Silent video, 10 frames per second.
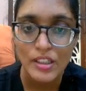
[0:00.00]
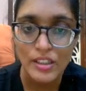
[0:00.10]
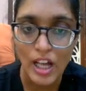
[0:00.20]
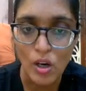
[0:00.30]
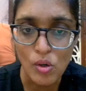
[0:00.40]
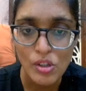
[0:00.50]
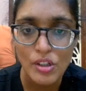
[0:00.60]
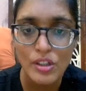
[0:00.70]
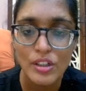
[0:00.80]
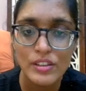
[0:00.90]
Now
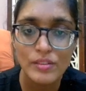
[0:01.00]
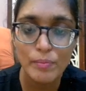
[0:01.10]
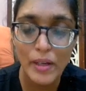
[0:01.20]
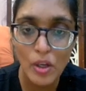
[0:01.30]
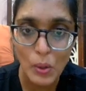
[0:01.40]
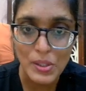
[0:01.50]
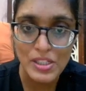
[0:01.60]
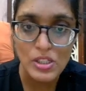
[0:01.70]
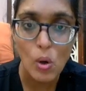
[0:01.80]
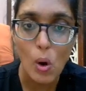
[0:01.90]

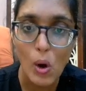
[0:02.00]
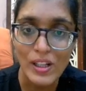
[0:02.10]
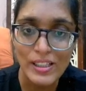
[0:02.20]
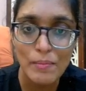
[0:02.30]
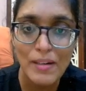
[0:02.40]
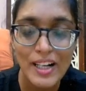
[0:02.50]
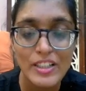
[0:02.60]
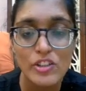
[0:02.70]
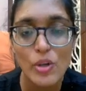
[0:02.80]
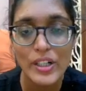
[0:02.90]
because all the blood
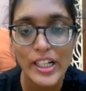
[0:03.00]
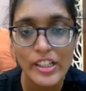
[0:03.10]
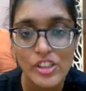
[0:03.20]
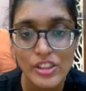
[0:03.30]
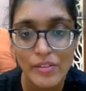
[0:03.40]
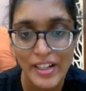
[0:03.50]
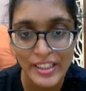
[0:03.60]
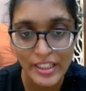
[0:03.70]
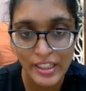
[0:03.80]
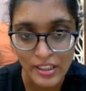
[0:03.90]
is not reaching the
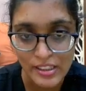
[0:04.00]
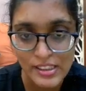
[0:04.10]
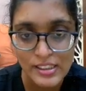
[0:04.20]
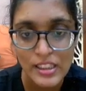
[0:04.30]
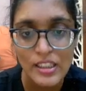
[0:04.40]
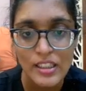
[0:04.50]
ventricles,